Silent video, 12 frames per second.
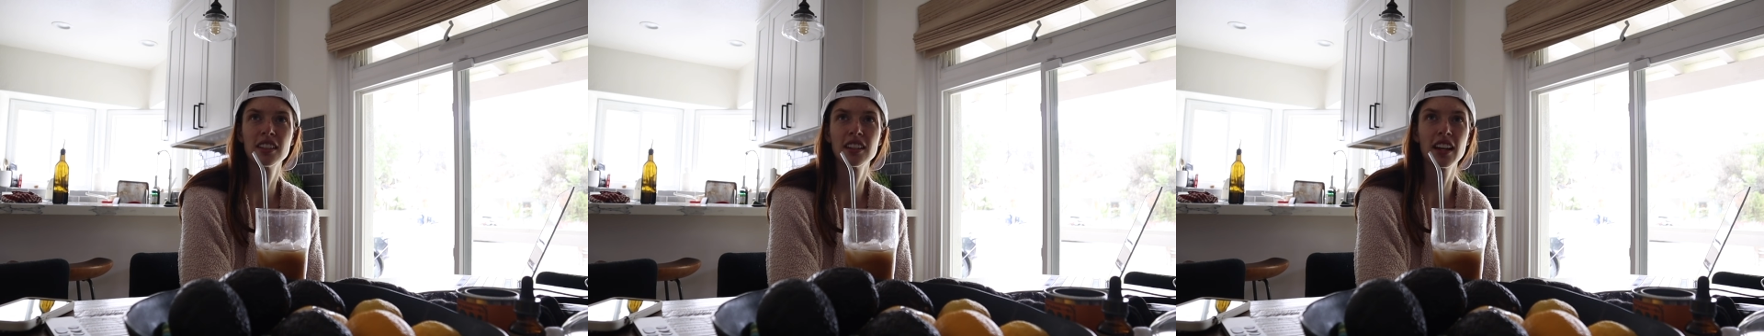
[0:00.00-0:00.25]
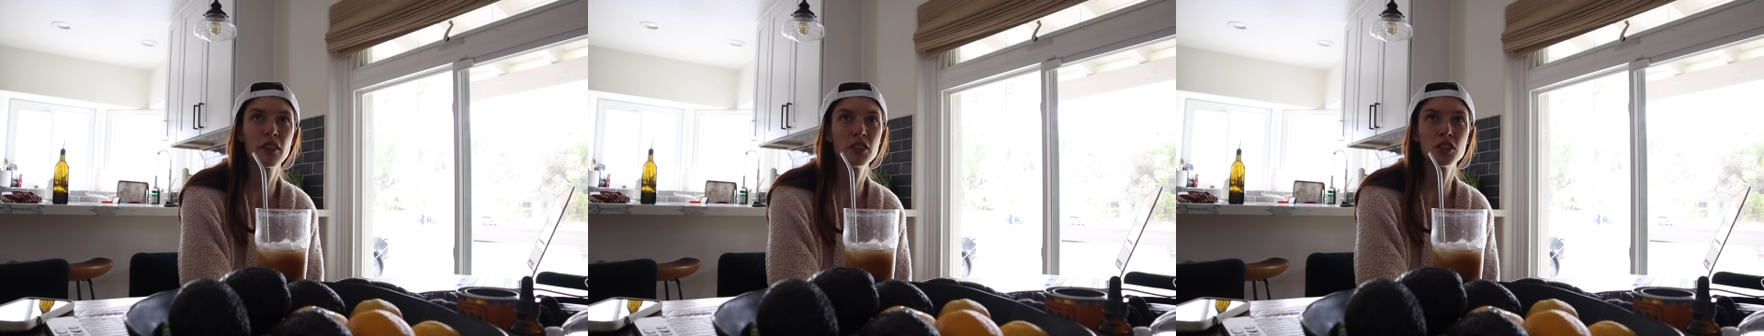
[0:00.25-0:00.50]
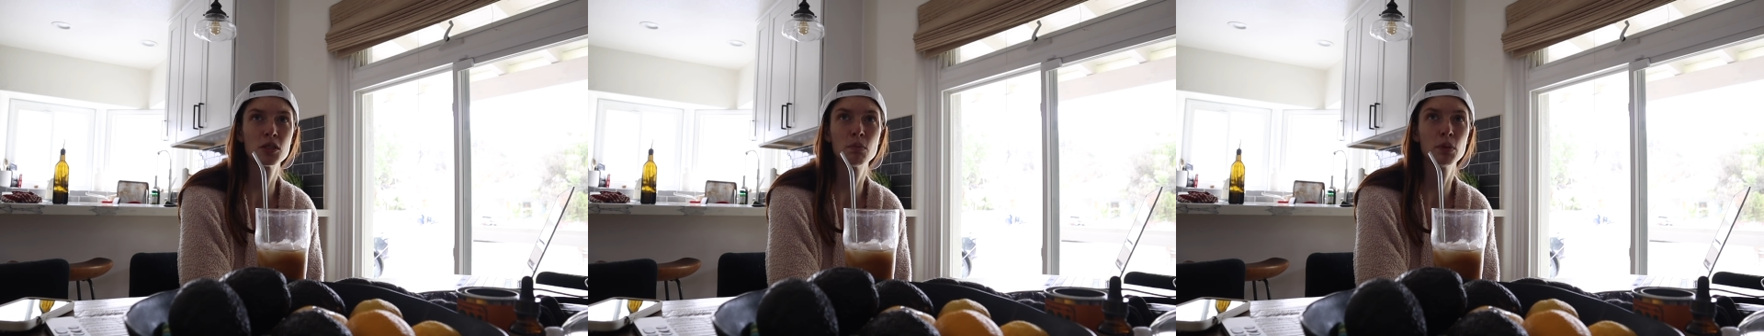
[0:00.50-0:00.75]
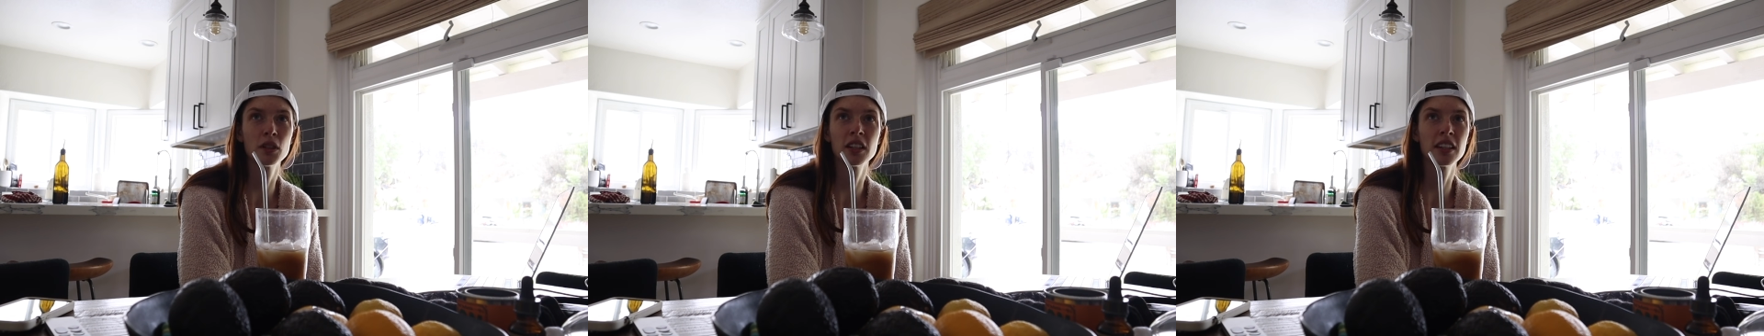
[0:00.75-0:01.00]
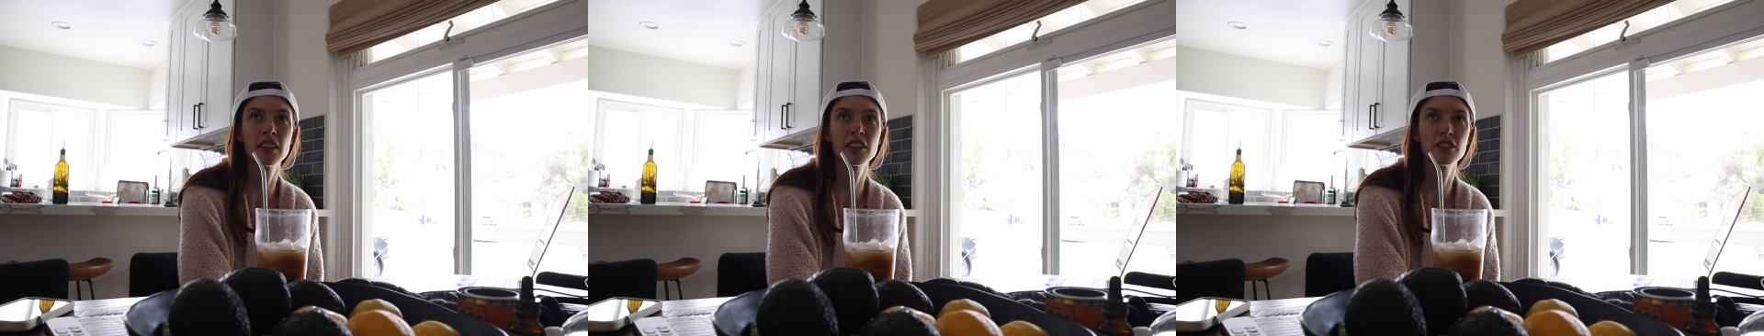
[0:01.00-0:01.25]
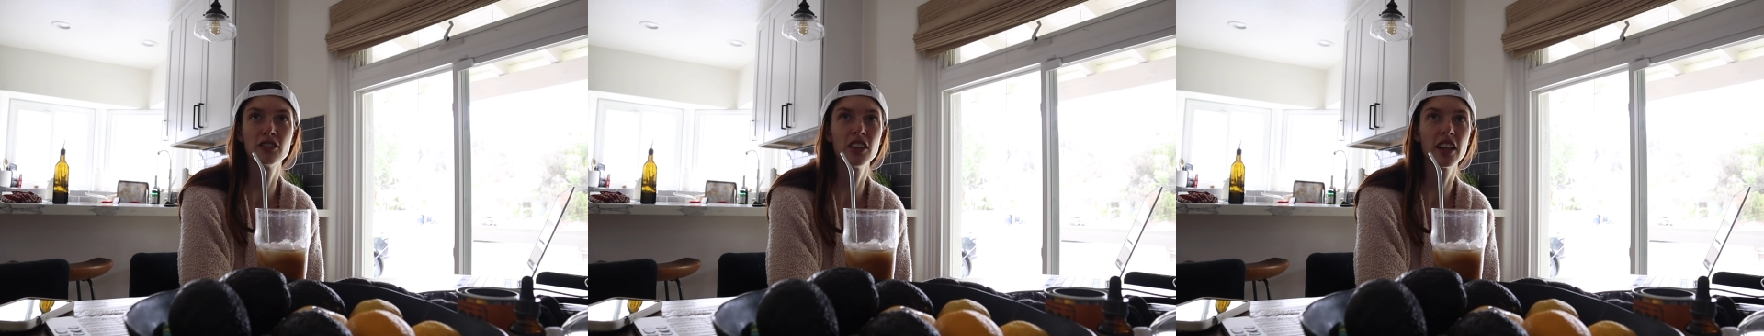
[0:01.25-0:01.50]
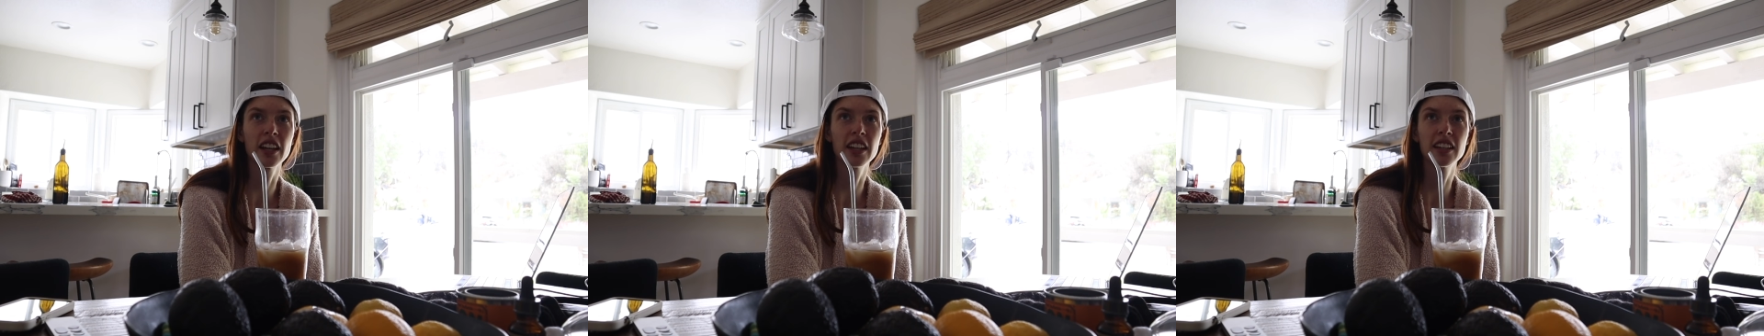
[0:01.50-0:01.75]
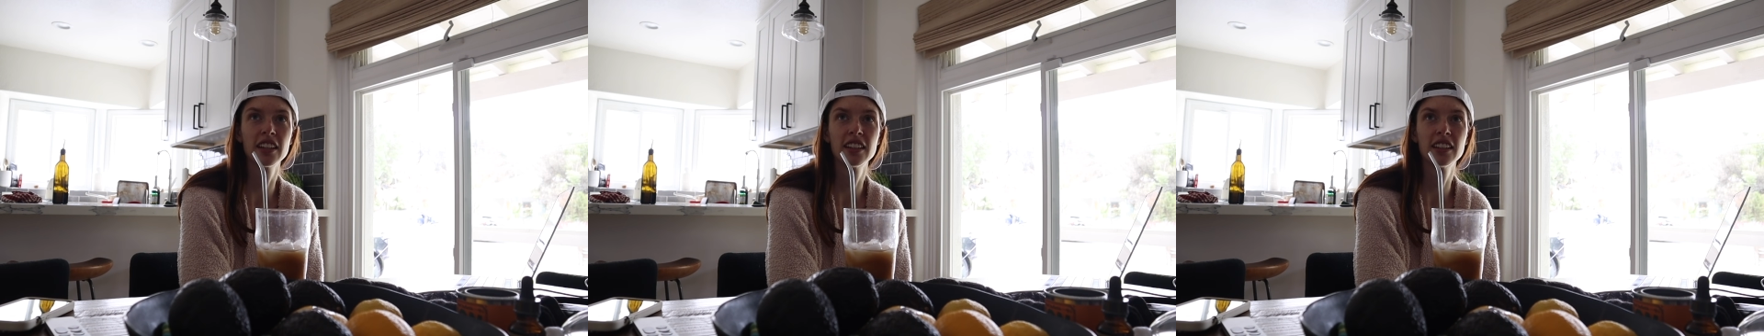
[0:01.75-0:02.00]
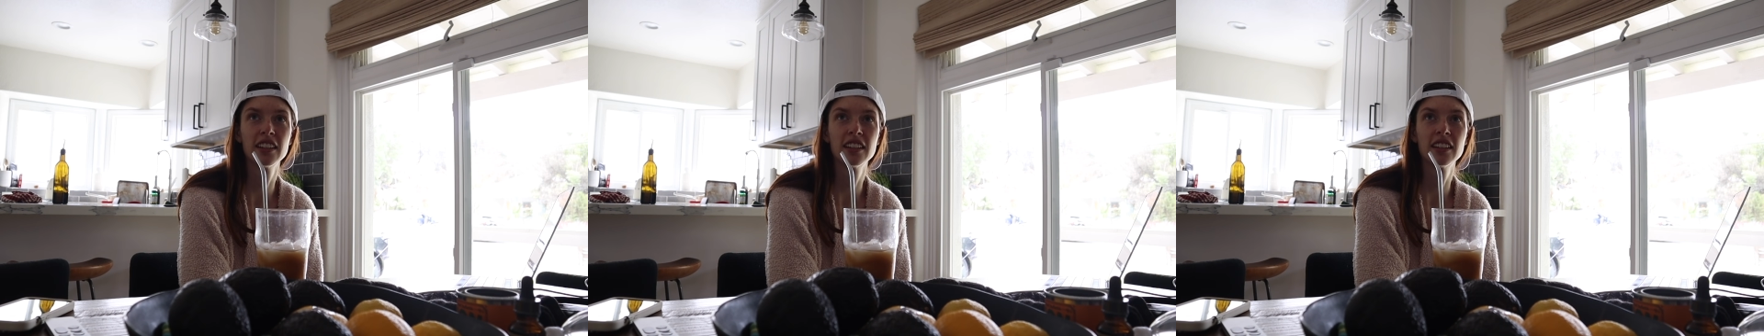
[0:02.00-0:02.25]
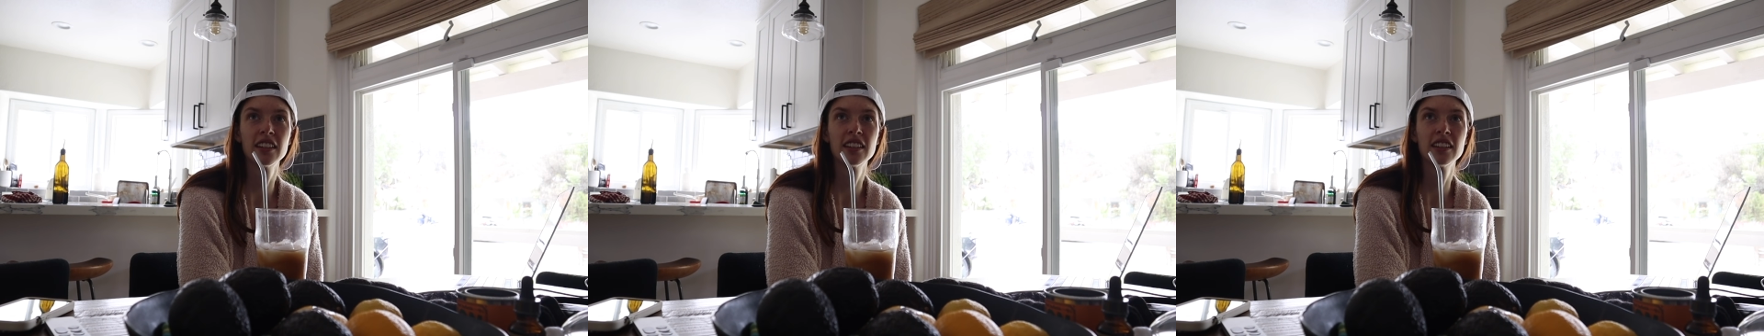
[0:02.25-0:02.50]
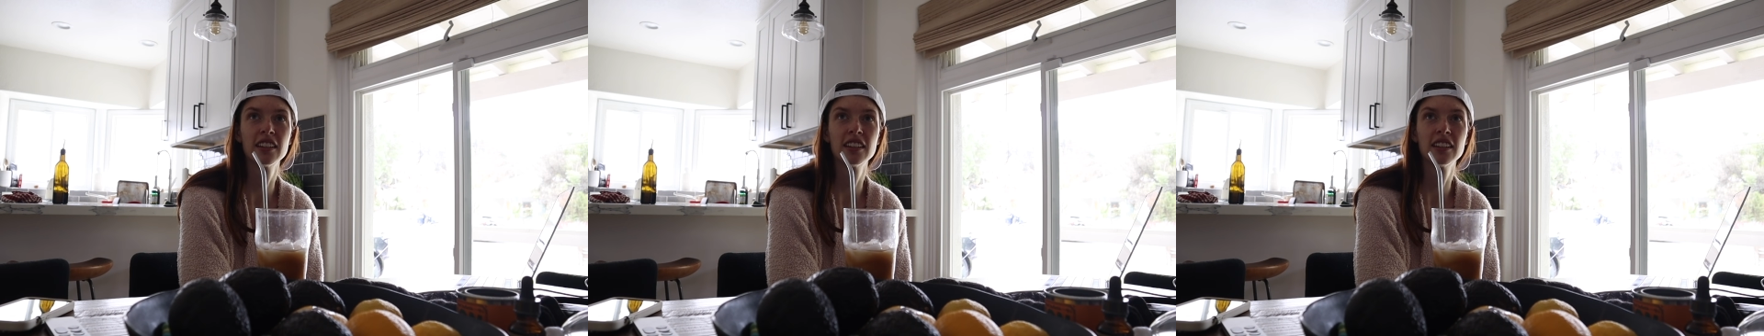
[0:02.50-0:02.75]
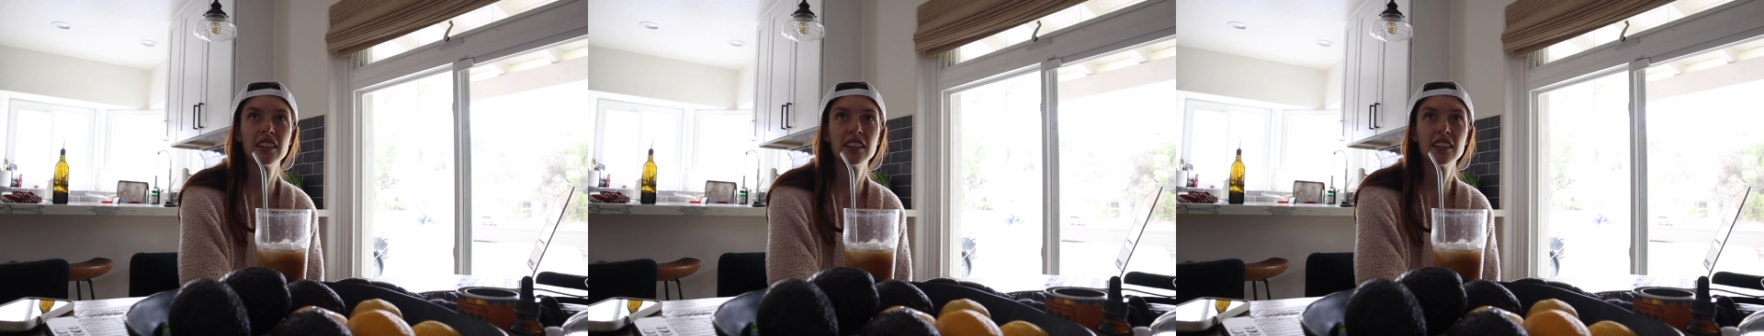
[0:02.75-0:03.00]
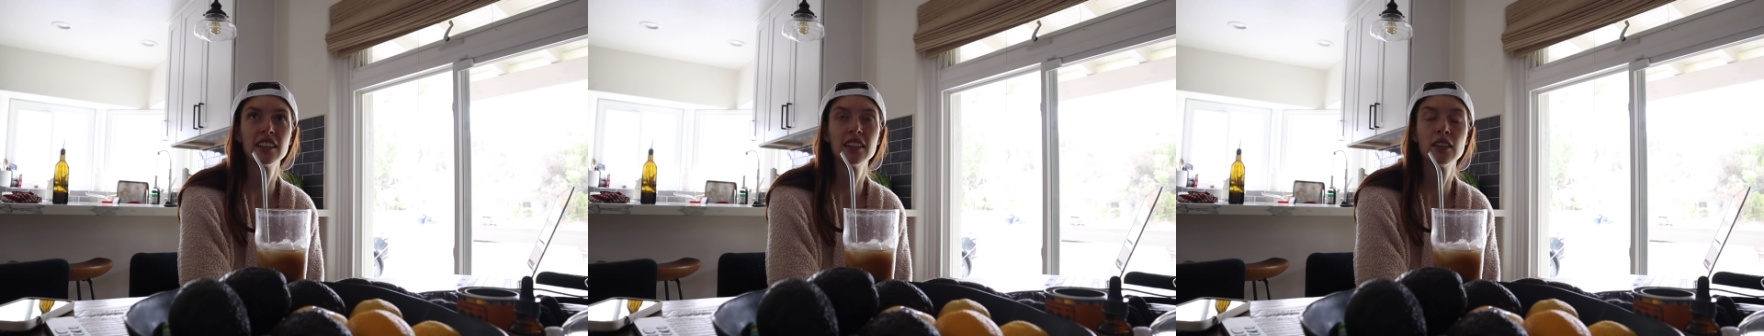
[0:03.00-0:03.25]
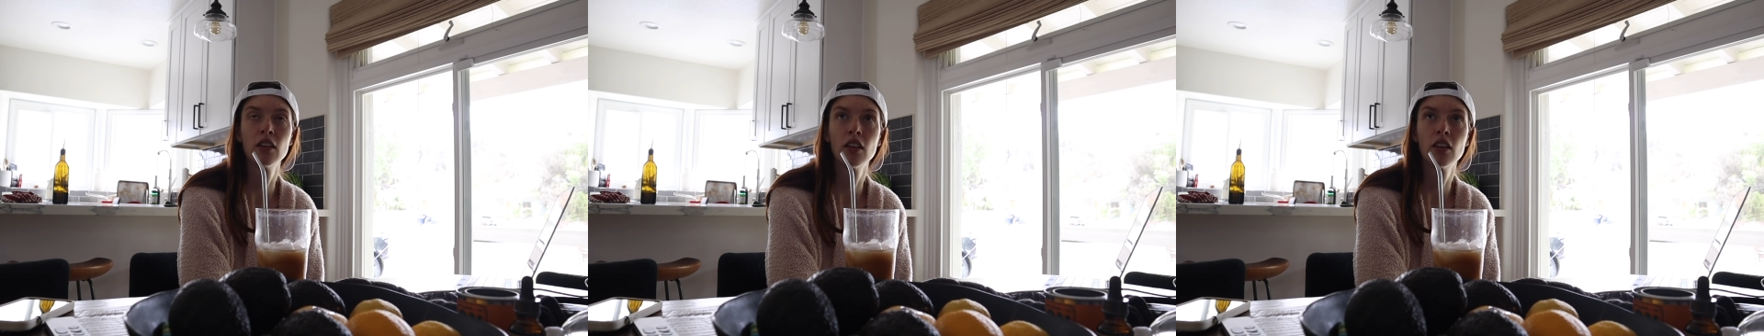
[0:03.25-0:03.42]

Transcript: I would just book another flight. There were no other ones. I was looking.